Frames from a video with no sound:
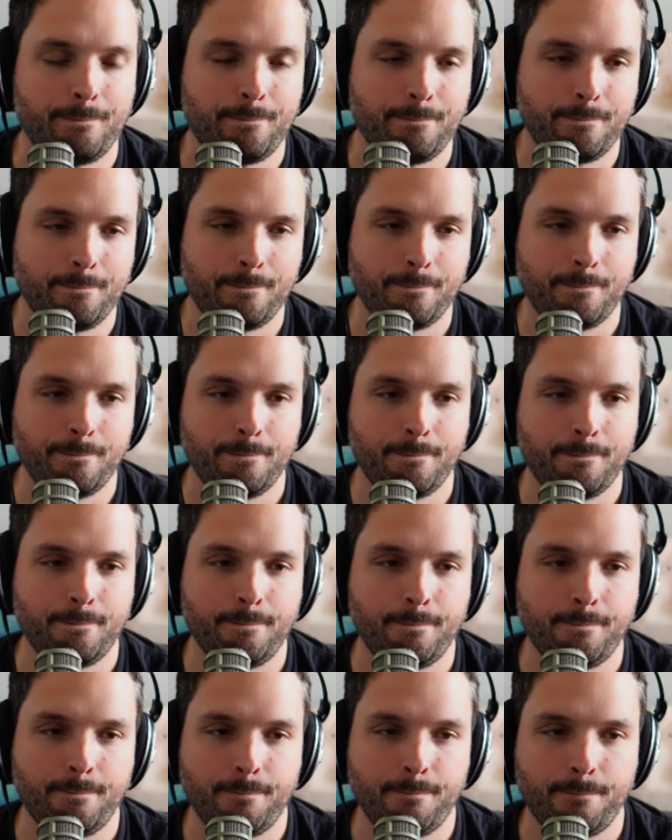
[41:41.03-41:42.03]

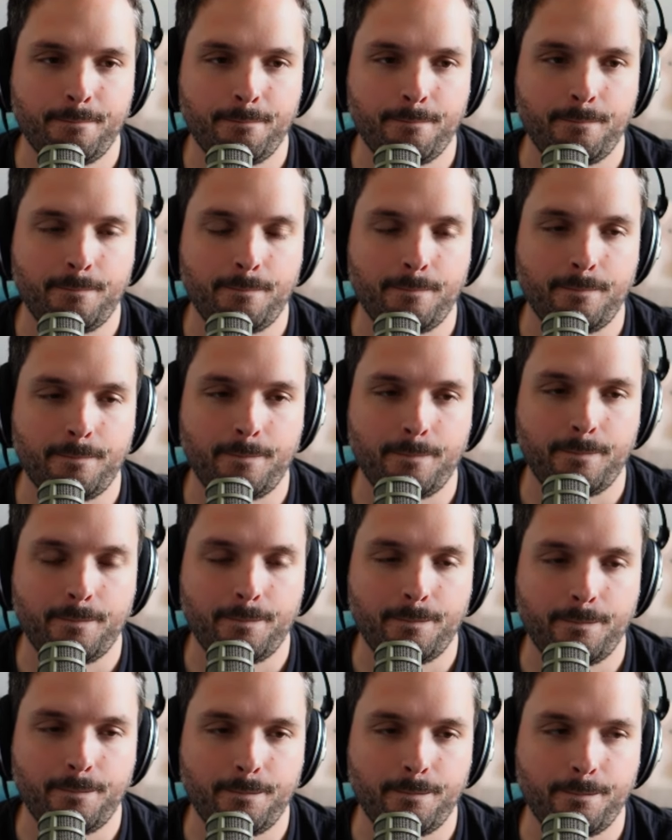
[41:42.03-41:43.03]

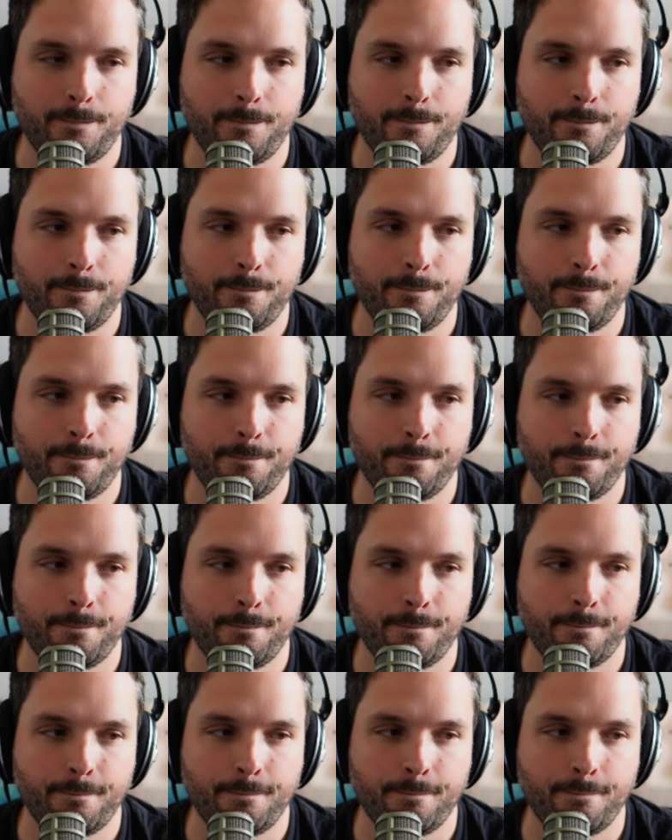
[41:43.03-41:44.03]

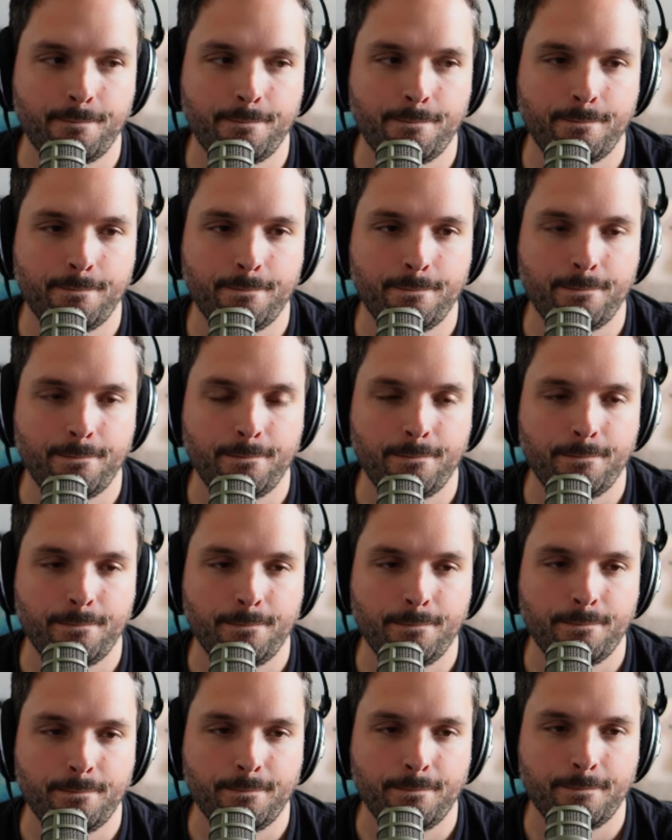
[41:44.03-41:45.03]

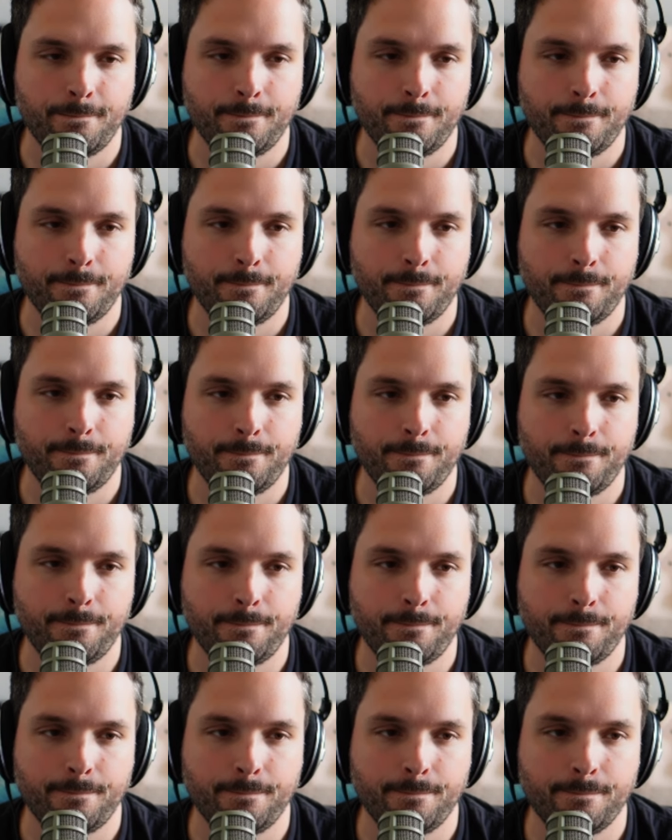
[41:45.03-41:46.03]

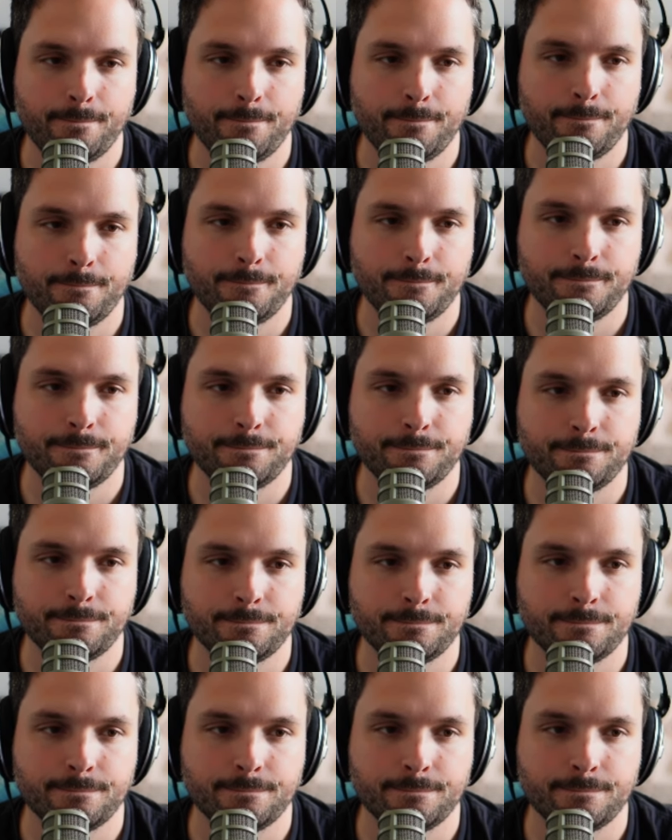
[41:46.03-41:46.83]
No words are spoken by the person on screen.